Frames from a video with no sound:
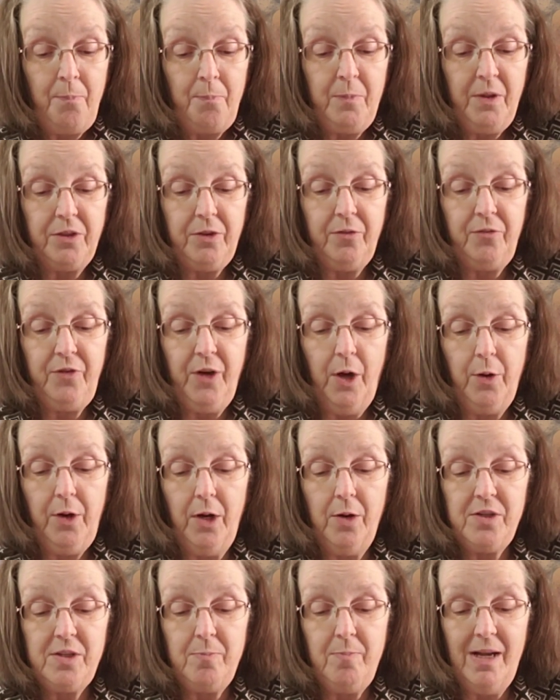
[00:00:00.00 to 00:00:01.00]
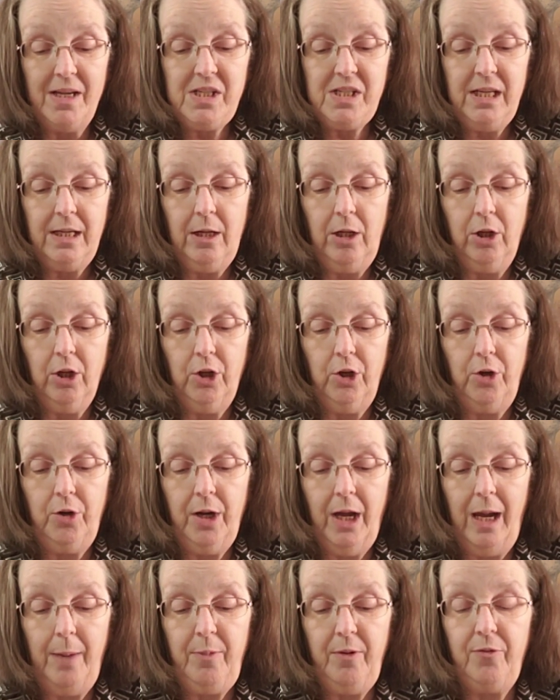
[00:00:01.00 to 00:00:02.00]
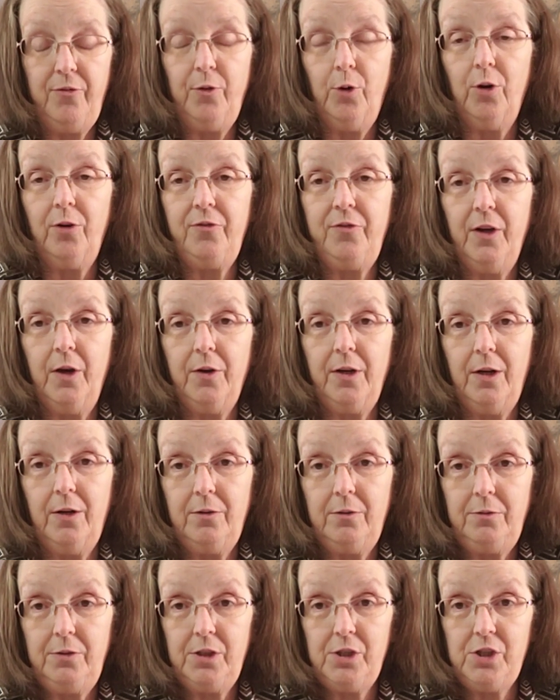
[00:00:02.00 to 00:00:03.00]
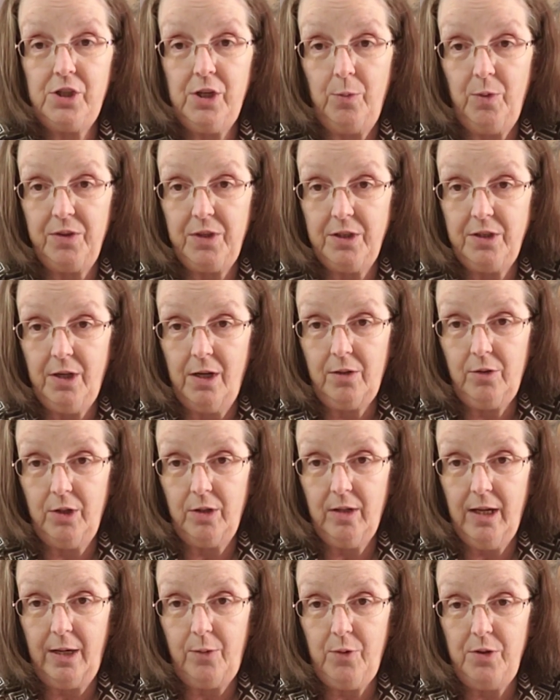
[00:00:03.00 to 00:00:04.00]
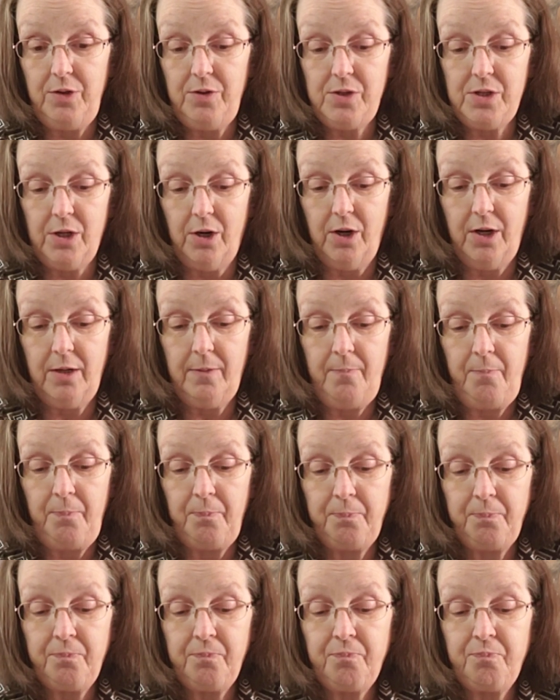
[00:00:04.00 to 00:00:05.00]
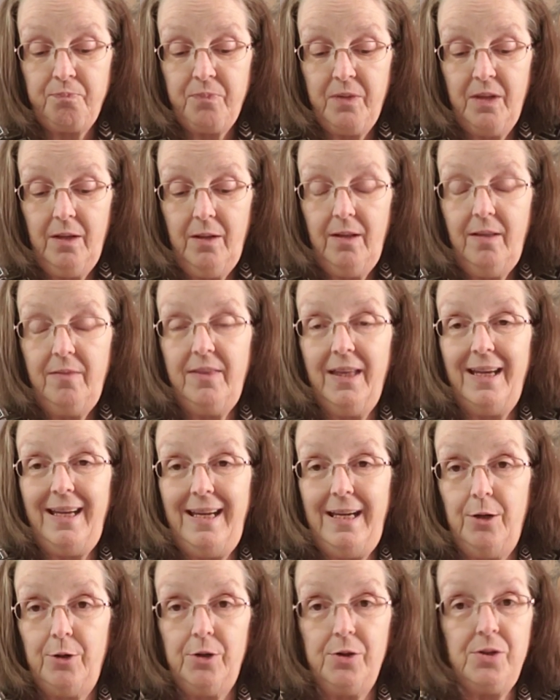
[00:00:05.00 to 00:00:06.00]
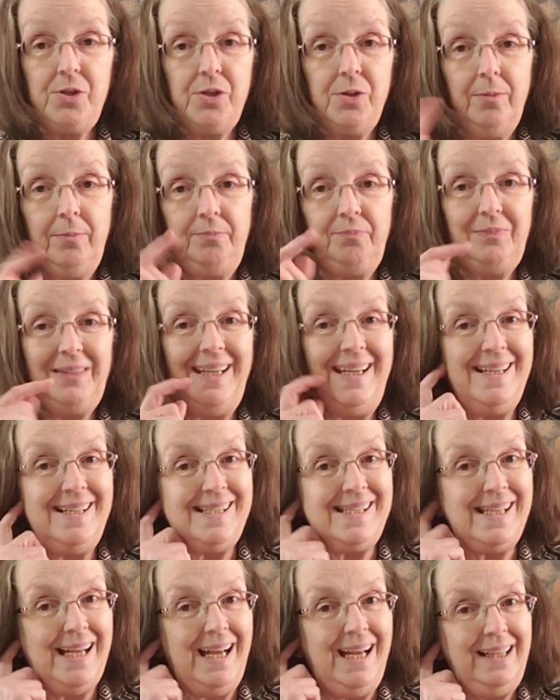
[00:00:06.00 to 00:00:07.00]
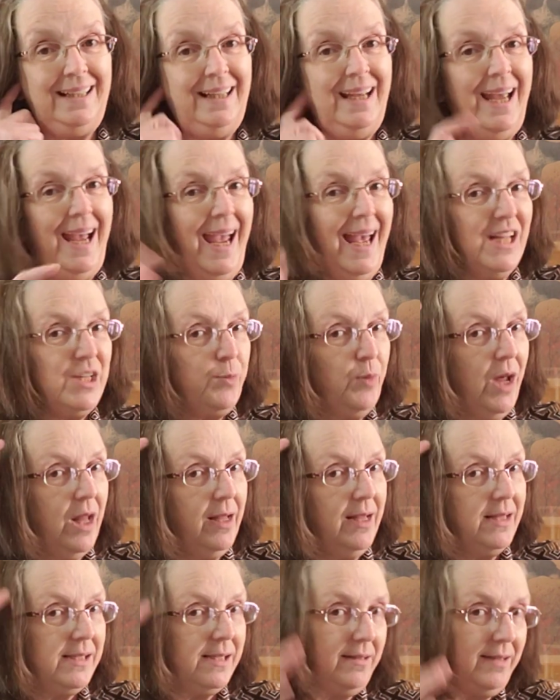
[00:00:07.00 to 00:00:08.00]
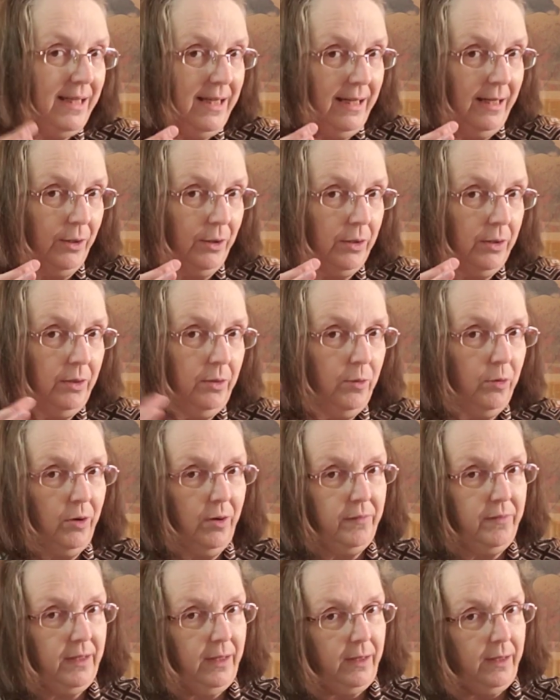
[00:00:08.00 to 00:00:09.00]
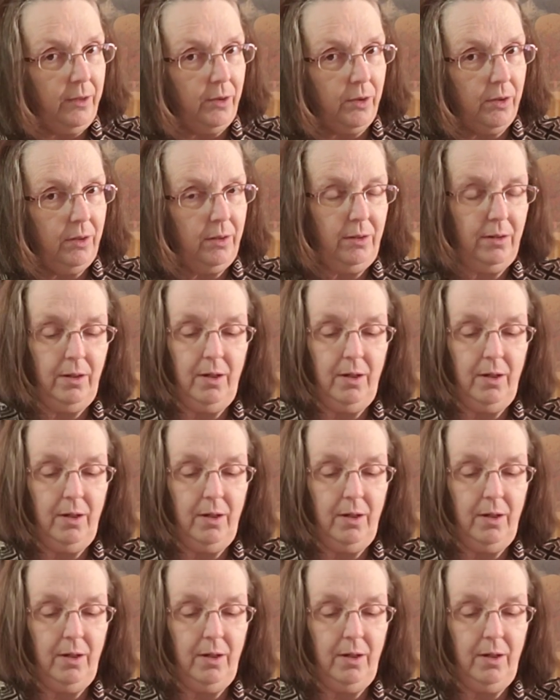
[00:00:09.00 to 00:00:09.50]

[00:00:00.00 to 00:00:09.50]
That the photos must include a before photo to show what the dog looked like when you started, the ears, inside as well as the ear or the ear,